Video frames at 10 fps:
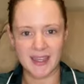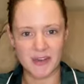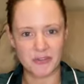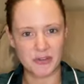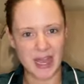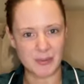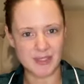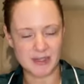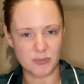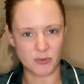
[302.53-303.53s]

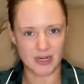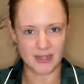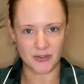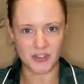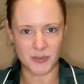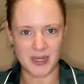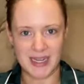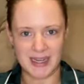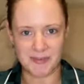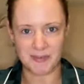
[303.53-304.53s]
flowers embroidered onto it
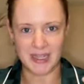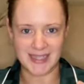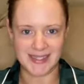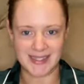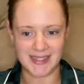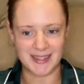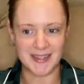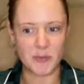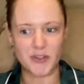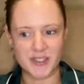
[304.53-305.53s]
in places that
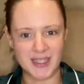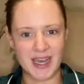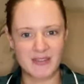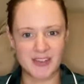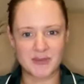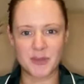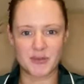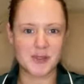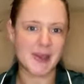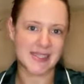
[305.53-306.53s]
you wanted covered, which
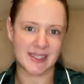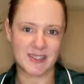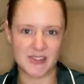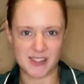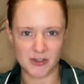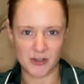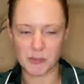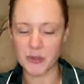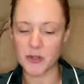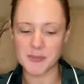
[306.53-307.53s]
was basically just her
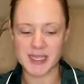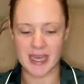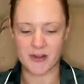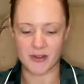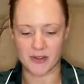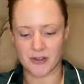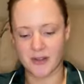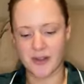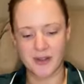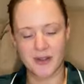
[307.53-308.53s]
boobs and her
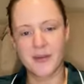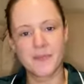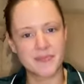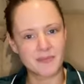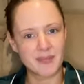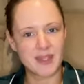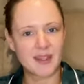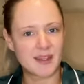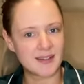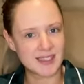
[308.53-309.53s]

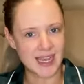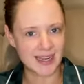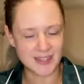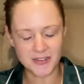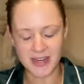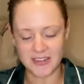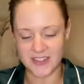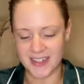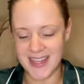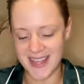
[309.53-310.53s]
down under
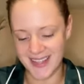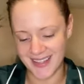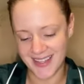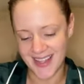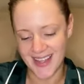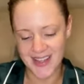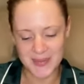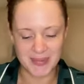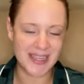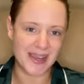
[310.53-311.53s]
region.
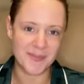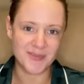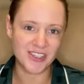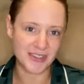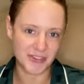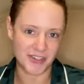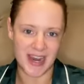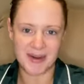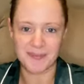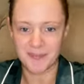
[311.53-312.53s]
But yeah, she looked
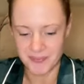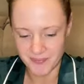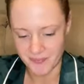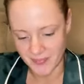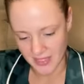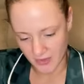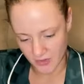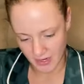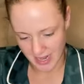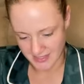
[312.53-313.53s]
great. All
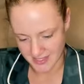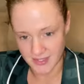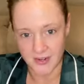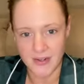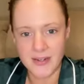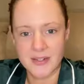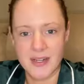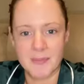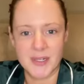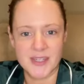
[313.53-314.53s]
right, so
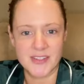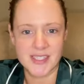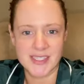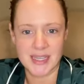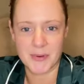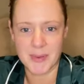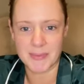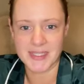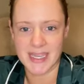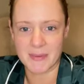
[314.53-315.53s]
I'm going to just see what
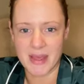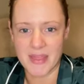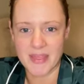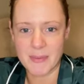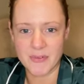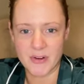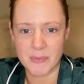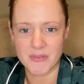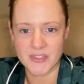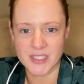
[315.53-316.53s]
people are saying about that before I
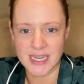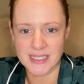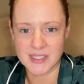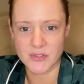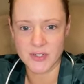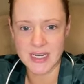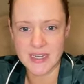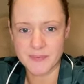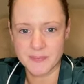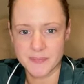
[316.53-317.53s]
move on to the next story.